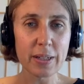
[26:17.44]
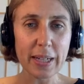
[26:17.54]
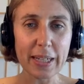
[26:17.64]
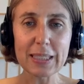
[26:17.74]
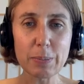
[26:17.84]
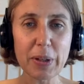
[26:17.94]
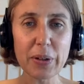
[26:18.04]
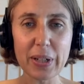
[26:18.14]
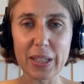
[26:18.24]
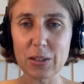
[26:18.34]

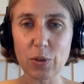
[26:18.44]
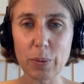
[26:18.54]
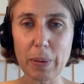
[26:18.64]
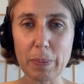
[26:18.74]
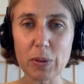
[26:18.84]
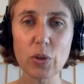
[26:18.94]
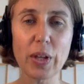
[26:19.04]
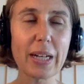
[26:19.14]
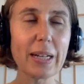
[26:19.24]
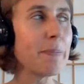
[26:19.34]
experience for people so
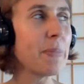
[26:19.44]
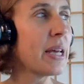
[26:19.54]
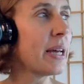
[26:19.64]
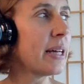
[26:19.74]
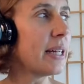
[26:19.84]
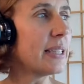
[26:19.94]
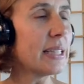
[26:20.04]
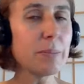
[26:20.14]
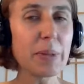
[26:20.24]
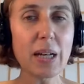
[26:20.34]
that it
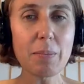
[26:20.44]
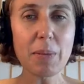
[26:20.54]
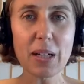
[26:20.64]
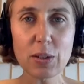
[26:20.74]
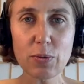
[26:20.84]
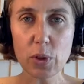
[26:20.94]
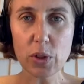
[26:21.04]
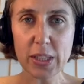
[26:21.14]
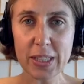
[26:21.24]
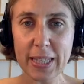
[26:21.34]
doesn't become us
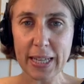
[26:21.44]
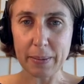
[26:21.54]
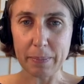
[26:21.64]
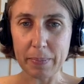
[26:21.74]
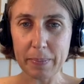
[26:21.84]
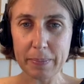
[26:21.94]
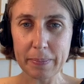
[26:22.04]
versus them?